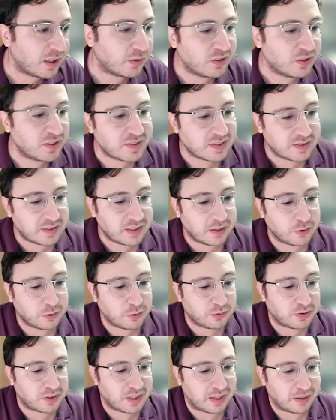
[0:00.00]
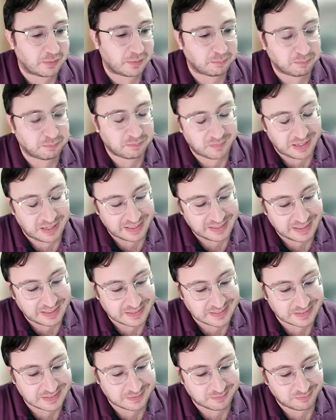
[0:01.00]
Does it tell you that, I
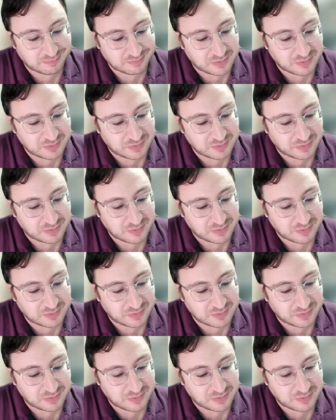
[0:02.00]
guess,